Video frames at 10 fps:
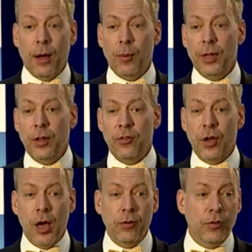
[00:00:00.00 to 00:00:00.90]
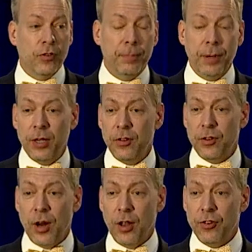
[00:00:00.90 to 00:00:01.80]
We lose hundreds of
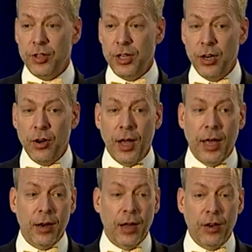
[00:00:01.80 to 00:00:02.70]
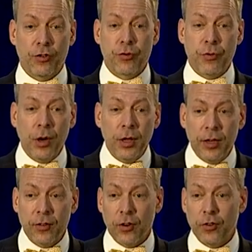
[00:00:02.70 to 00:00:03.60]
billions of dollars a year, and
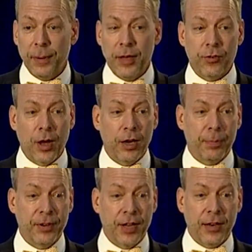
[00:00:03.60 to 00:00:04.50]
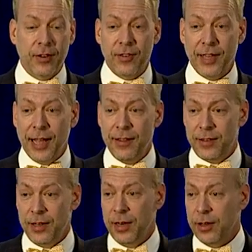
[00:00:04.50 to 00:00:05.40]
trillions are spent trying to protect us
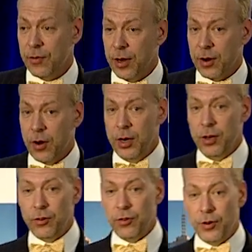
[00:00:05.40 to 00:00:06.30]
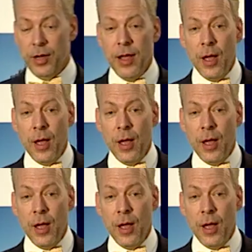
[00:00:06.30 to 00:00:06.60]
against it in the credit card industry.